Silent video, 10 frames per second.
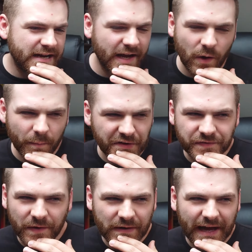It
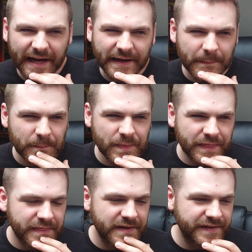almost felt like
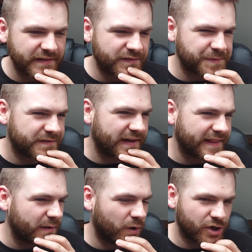this was
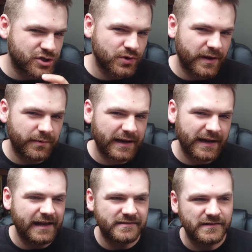like they weren't sure they
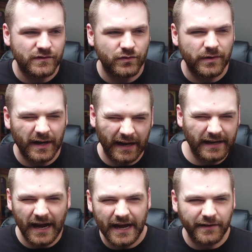to get season two
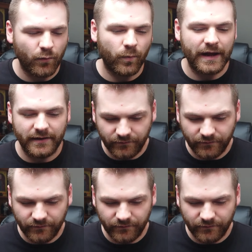in kind of a way.